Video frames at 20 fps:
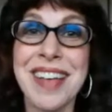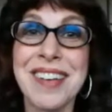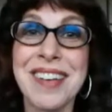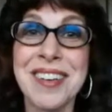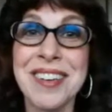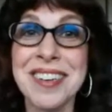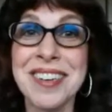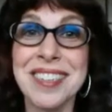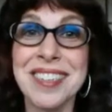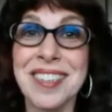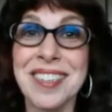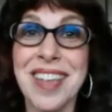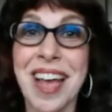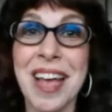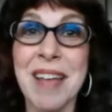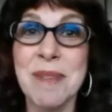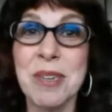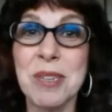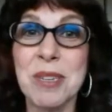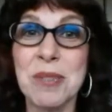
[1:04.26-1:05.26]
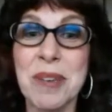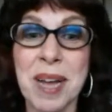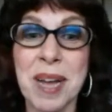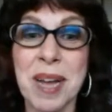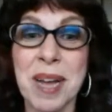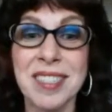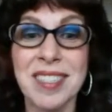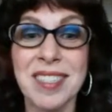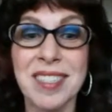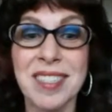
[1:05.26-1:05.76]
I couldn't decide between
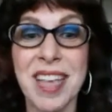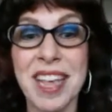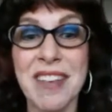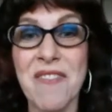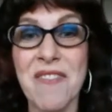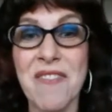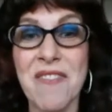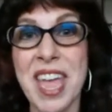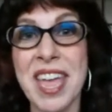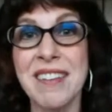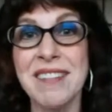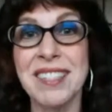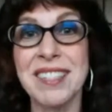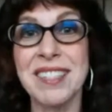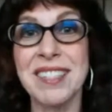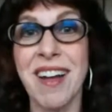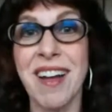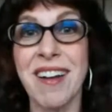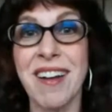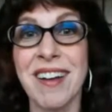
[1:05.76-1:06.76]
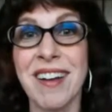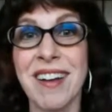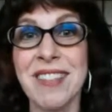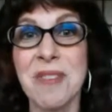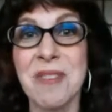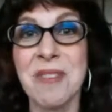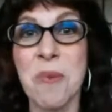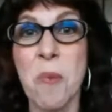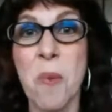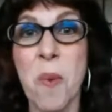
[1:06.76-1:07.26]
my second faves are
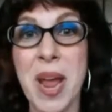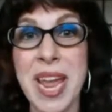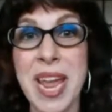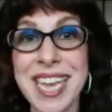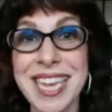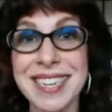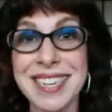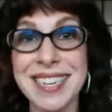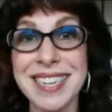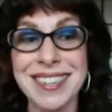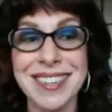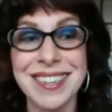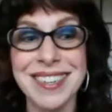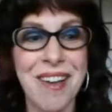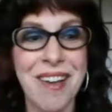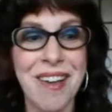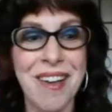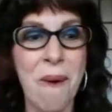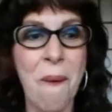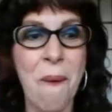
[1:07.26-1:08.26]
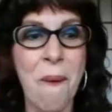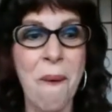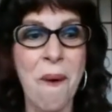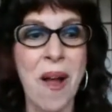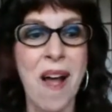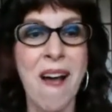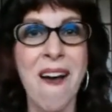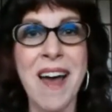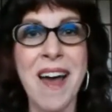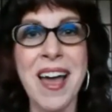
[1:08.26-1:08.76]
either Wait
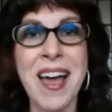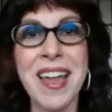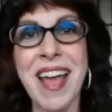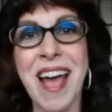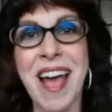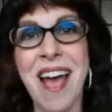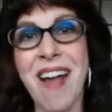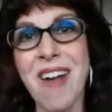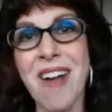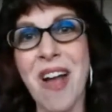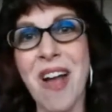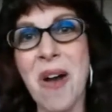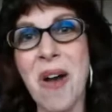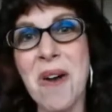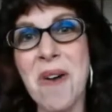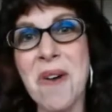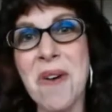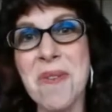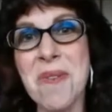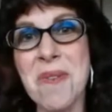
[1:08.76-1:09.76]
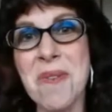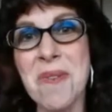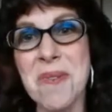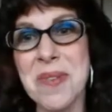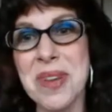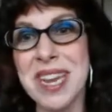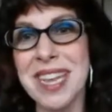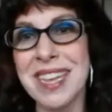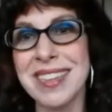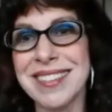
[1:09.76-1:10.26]
or On Our
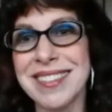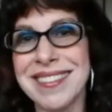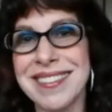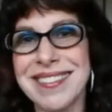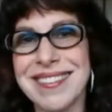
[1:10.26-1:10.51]
Own.